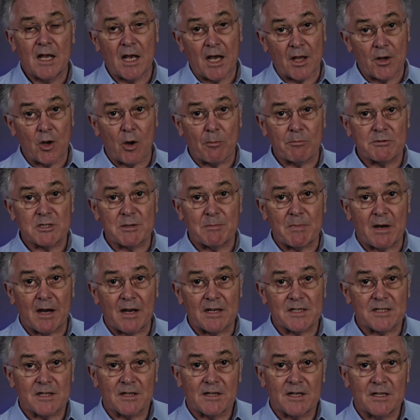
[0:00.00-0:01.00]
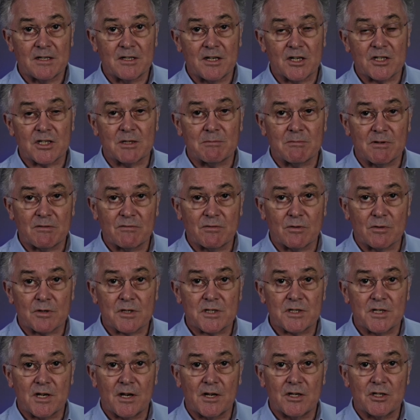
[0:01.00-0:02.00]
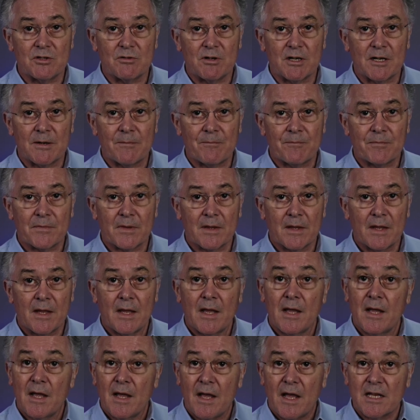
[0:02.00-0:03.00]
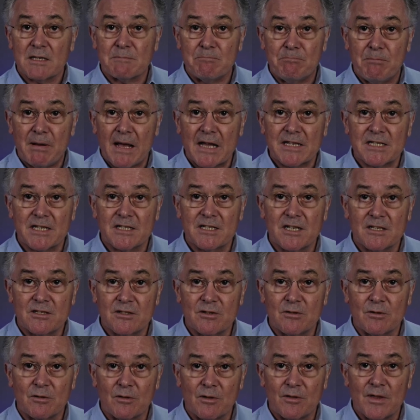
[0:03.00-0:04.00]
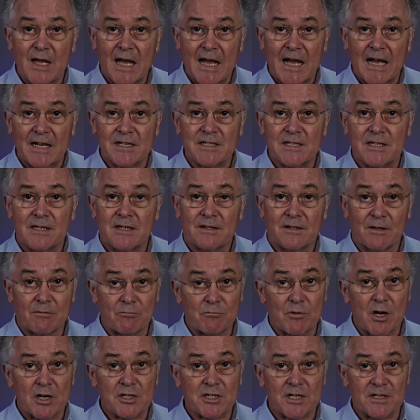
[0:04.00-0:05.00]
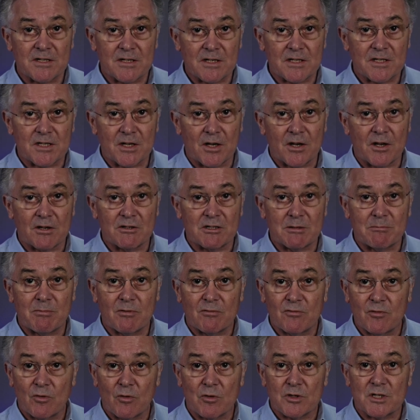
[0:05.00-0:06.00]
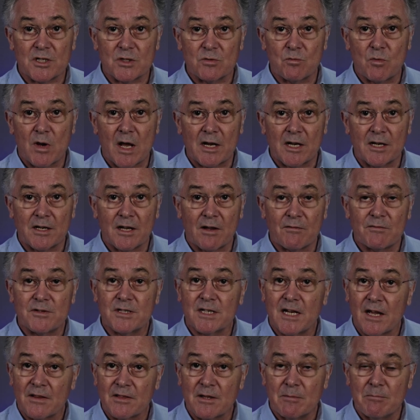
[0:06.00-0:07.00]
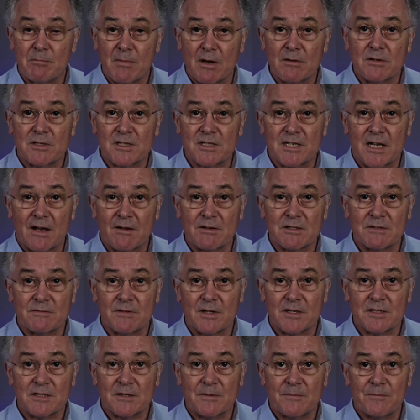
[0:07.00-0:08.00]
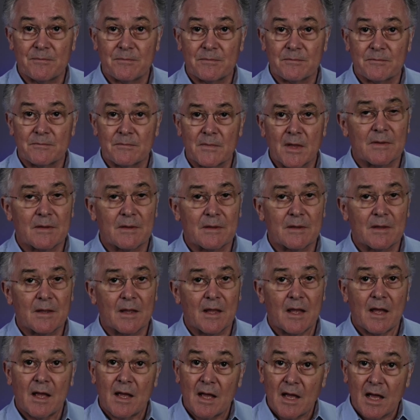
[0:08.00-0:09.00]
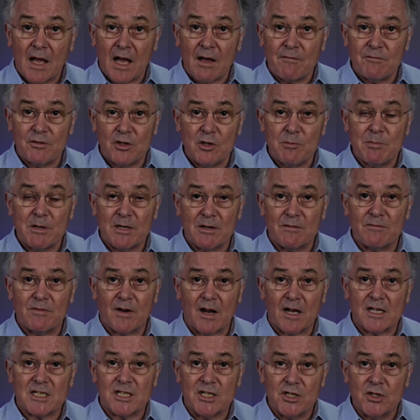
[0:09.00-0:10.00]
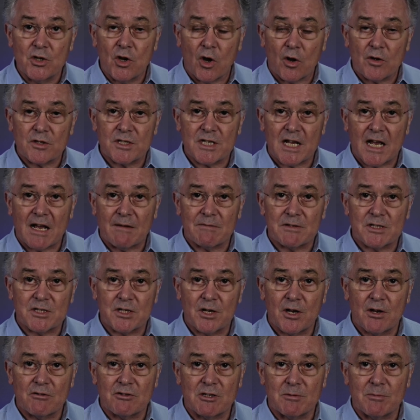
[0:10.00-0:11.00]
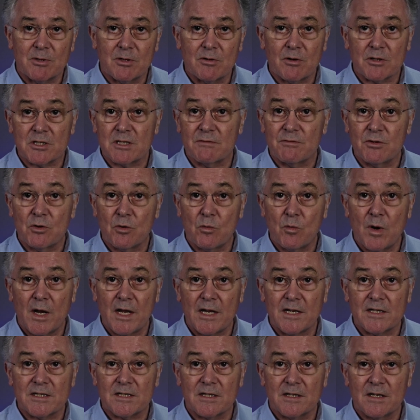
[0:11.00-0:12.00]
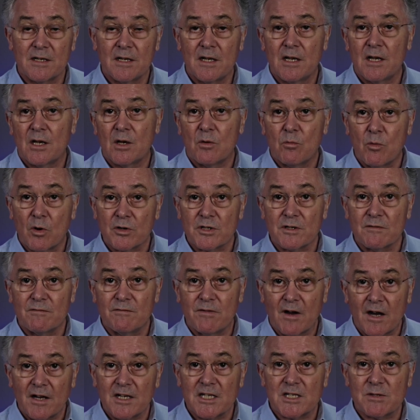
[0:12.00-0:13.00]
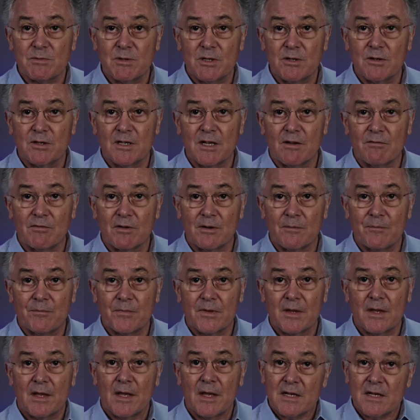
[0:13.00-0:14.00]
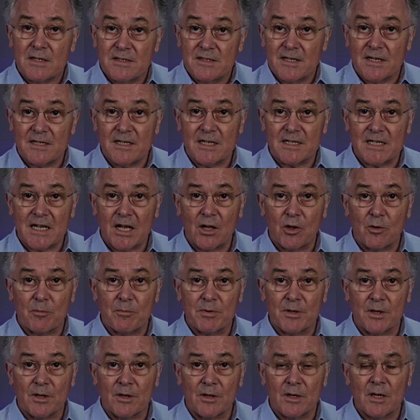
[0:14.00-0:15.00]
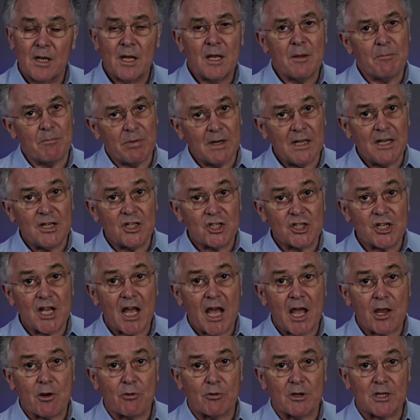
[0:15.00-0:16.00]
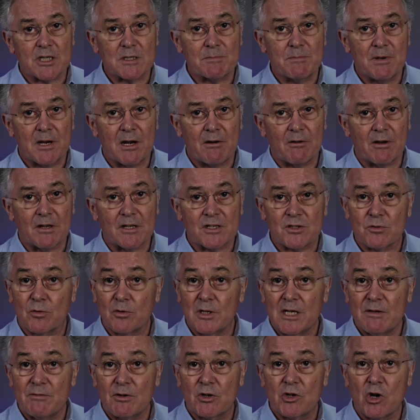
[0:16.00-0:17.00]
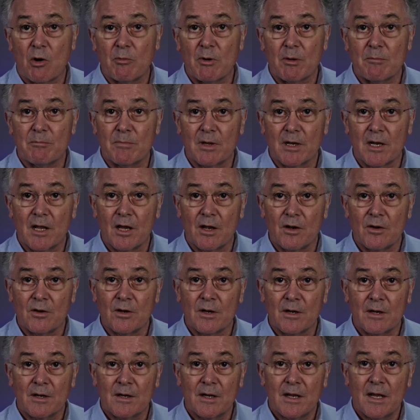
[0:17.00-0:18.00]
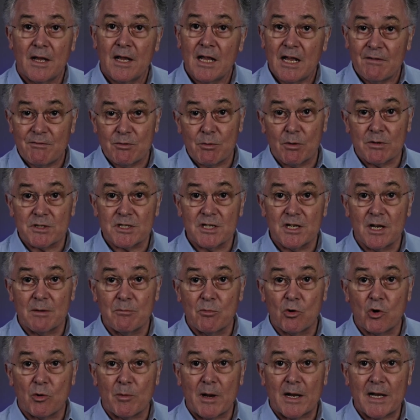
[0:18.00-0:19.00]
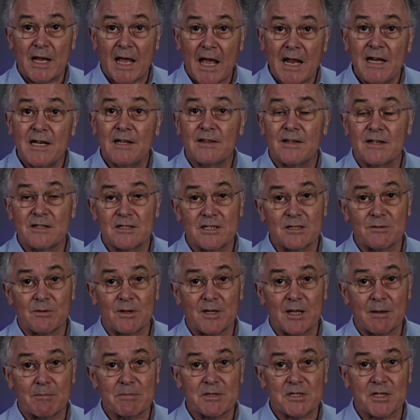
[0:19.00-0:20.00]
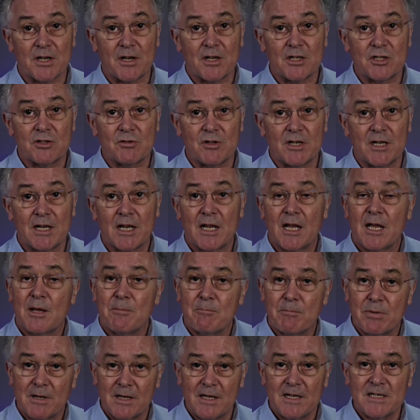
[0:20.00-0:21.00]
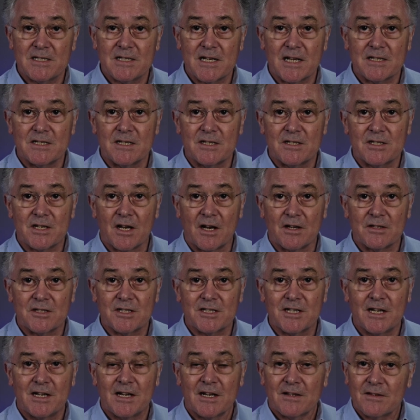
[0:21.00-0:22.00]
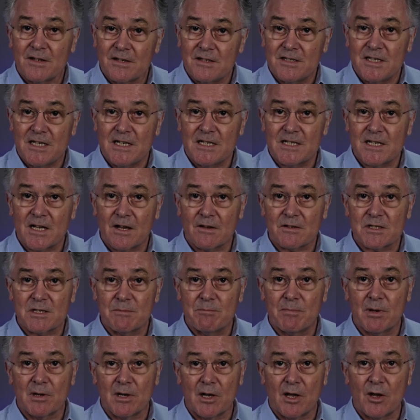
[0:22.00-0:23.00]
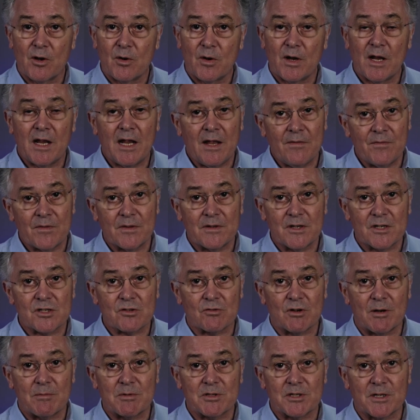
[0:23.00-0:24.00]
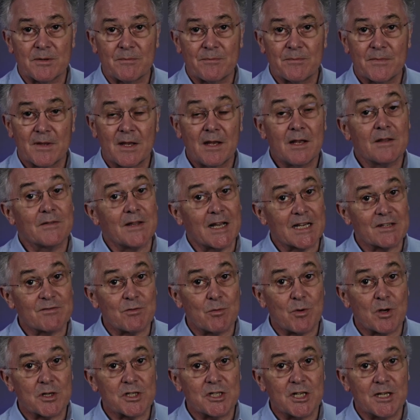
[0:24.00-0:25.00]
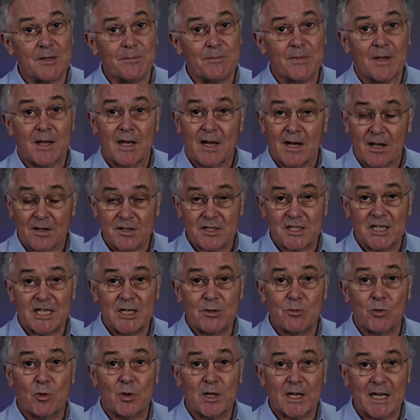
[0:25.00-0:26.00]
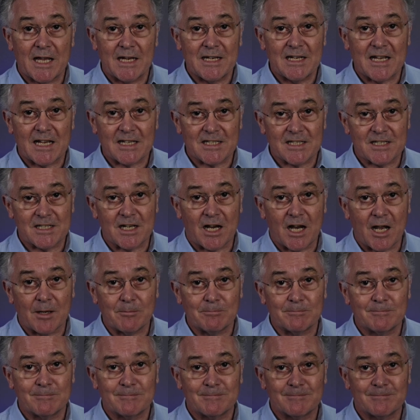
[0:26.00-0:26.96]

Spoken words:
and optimise her condition before surgery. It's better to do that than rush into surgery before she's well enough to get the most out of it. Have you been advised not to have surgery because of your weight? What advice were you given? Did it help you? Please share your experience or leave a comment below. If you want to know more about anything to do with hip surgery, please get in touch. The details are below in the description. Thanks for watching, and I'll see you all again next time.